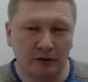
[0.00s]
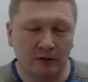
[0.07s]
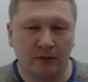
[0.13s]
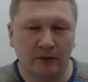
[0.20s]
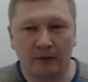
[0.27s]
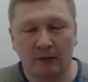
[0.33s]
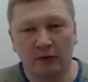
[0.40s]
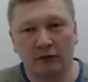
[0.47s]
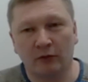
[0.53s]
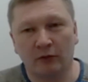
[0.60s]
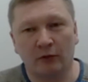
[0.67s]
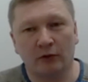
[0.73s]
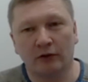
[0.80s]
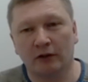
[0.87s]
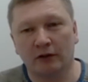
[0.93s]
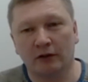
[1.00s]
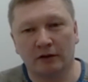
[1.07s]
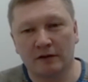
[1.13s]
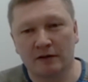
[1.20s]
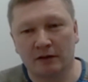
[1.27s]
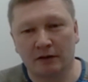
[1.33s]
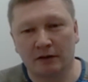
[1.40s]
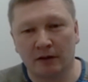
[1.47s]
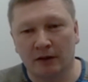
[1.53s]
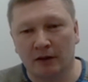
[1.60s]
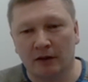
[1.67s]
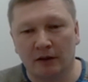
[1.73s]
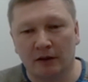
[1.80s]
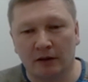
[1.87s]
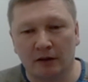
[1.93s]
before that as a
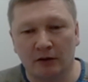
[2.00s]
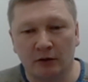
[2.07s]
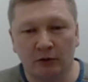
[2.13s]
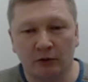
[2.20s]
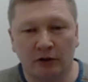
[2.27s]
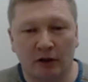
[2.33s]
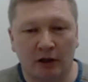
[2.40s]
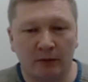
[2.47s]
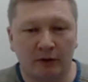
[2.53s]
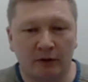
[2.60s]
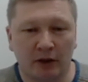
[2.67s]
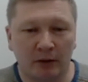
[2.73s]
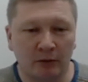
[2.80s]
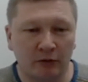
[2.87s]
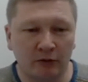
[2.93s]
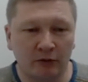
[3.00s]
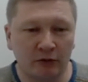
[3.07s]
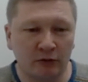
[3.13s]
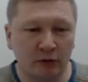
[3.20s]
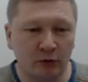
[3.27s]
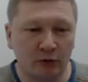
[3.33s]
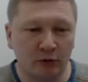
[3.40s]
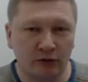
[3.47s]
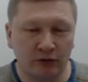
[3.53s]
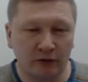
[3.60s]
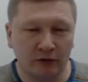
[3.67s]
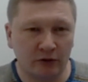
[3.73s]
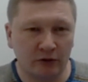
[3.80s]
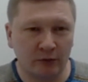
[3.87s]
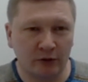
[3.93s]
new time of the wolf
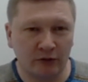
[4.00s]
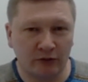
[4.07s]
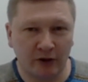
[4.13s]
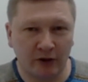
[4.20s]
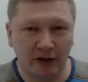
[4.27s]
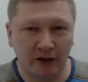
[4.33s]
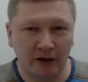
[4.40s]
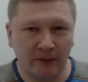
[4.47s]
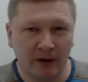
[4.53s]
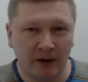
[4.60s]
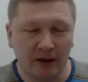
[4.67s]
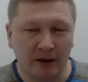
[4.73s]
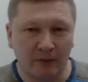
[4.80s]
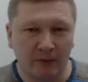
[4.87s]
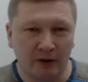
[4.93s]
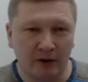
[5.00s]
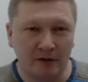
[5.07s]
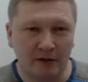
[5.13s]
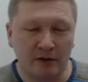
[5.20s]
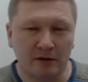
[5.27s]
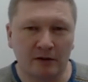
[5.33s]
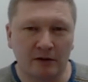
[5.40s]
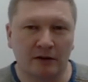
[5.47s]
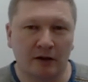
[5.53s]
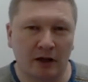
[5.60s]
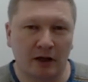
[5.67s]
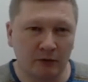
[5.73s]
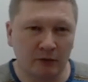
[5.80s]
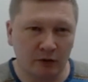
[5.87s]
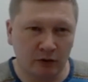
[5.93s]
to be free, but it's also
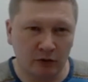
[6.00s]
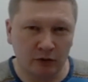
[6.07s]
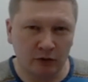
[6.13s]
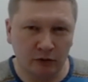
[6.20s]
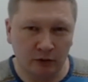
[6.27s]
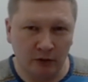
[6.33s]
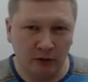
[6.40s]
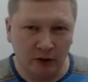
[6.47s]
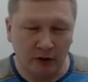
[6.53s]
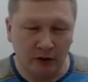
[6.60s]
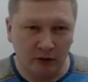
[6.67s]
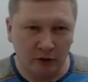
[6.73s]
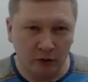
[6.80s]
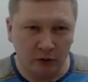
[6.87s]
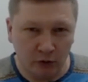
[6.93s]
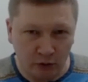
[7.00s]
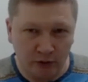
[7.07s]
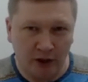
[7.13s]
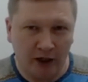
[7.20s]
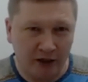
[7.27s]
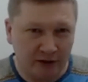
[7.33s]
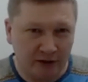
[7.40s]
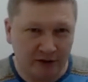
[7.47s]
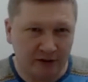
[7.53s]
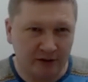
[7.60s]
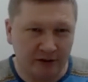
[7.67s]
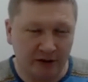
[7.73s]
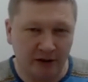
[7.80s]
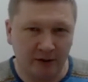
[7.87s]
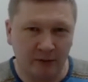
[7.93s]
time to unite,
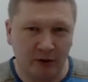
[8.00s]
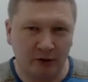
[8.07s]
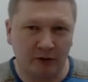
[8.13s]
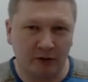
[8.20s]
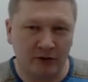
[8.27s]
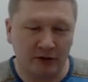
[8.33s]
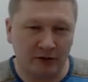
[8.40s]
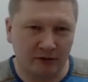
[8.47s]
yeah? Because